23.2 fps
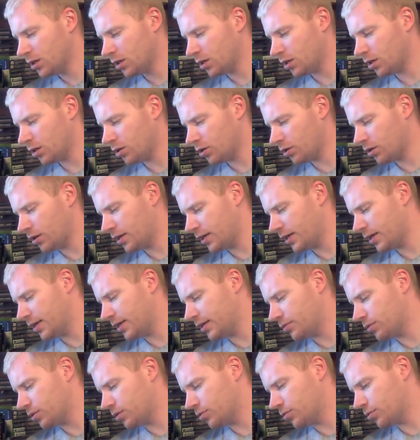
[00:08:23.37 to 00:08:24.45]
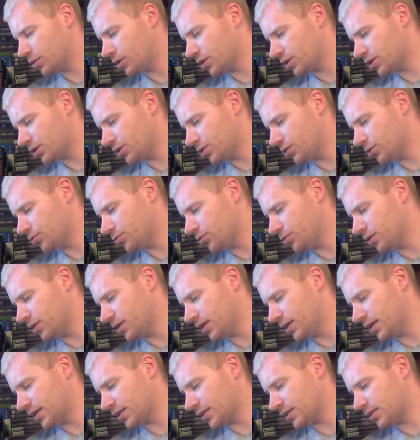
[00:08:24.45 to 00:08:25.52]
Alright, what do we want to show
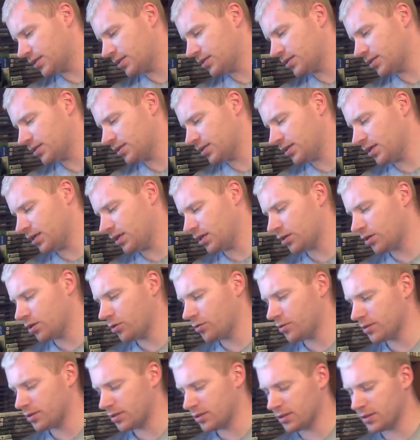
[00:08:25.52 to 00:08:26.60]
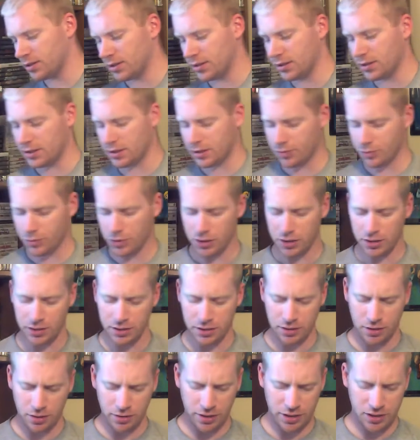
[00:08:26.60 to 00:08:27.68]
next? I'll go into these.
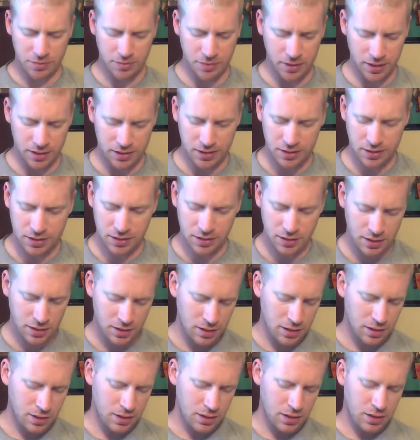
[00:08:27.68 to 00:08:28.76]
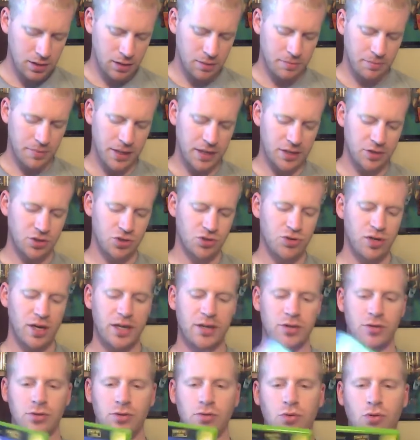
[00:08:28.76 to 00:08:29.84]
Another Xbox. Panzer
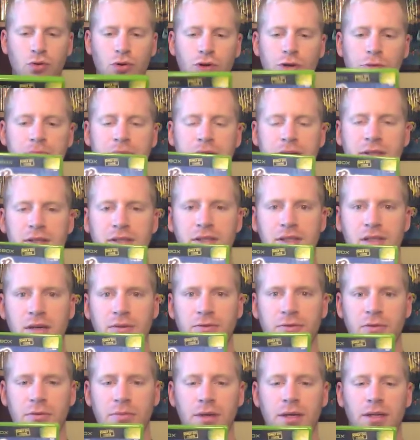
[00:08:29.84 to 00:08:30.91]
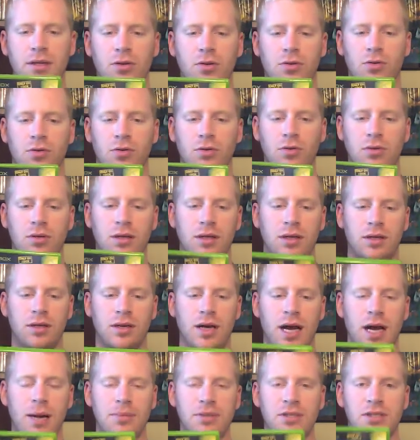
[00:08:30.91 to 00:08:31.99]
Dragoon Orta. Picked this up from a local
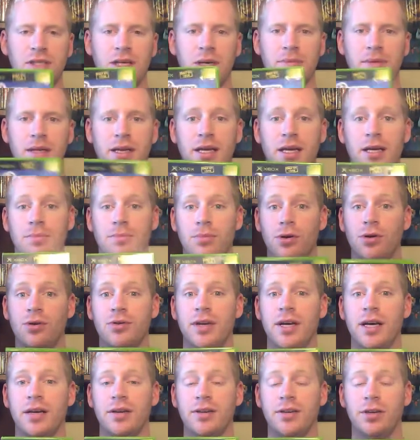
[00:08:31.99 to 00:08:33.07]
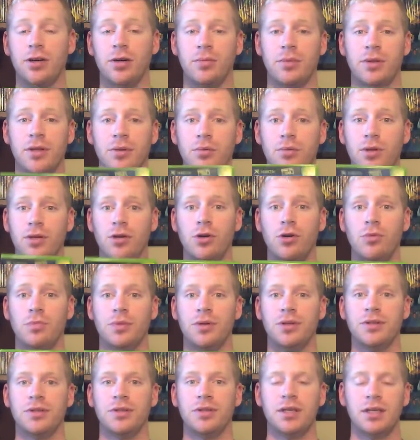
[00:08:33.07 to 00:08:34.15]
hobby shop that had burned down here, but they
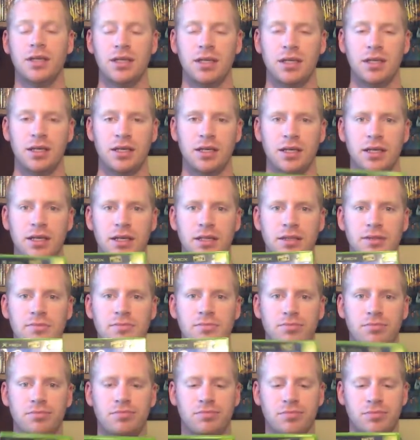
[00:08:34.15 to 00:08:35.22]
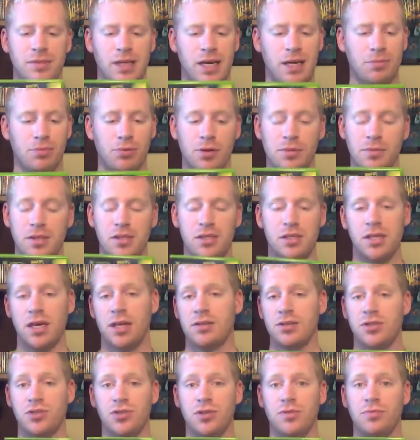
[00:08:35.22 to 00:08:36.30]
reopened pretty much down
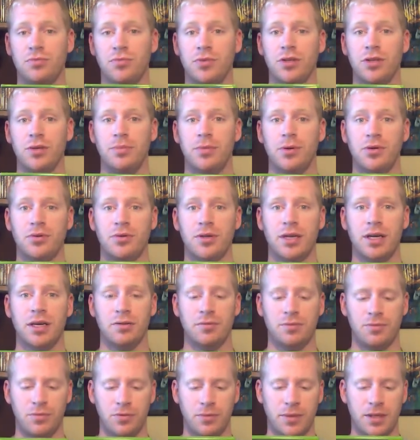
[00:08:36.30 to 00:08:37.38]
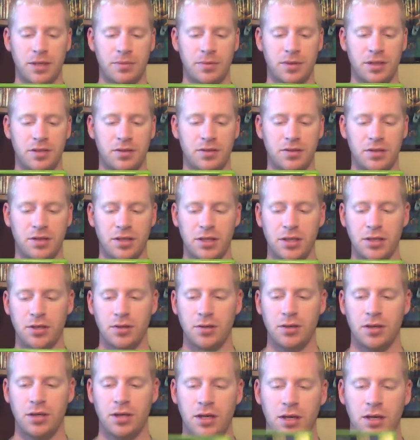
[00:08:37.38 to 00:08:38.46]
the street from where they burned down from at the beginning of the year.